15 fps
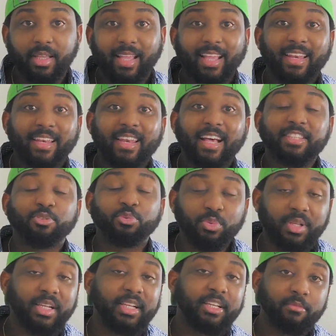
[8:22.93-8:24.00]
And that's
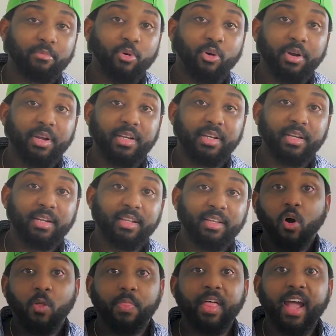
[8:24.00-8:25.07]
really important.
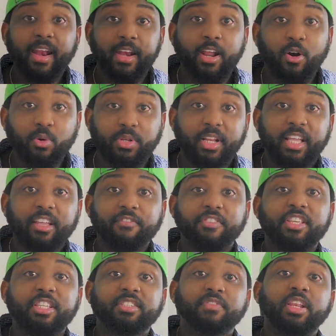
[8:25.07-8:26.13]
On that note, if
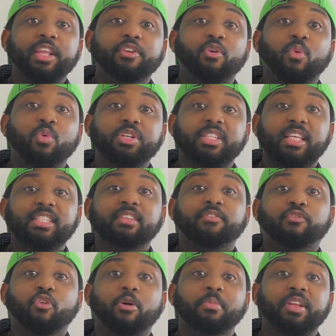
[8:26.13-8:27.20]
this video was as
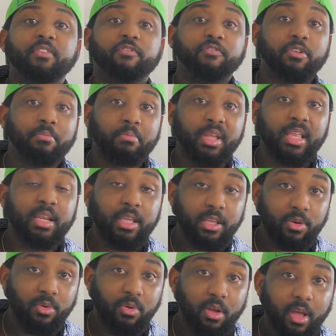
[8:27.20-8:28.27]
informative from me to
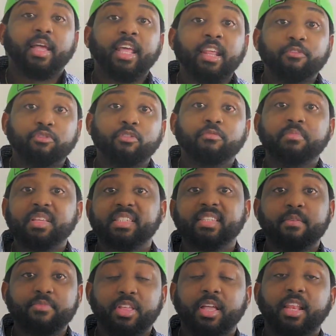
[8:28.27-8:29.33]
you, and if we've missed
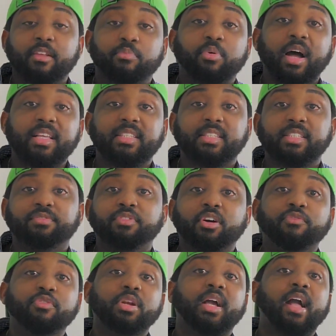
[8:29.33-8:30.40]
something in the process, feel
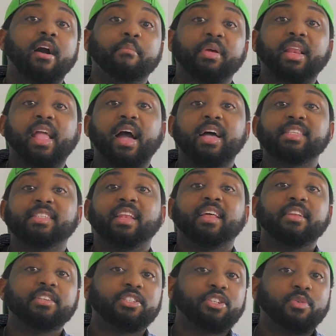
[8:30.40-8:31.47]
free to comment guys.
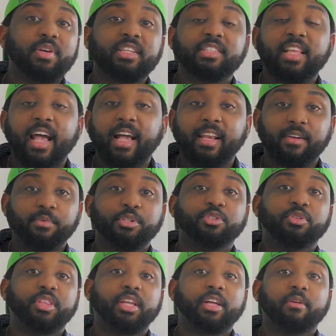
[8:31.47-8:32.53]
Let us know exactly what
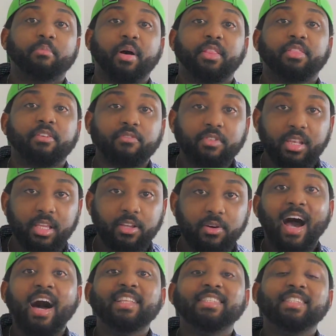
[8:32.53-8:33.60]
you think about the video.
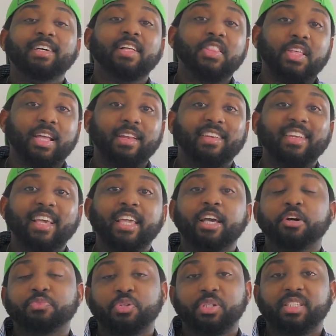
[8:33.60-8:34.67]
Until then, take care
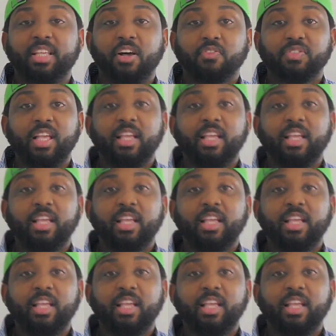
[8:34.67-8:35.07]
of yourselves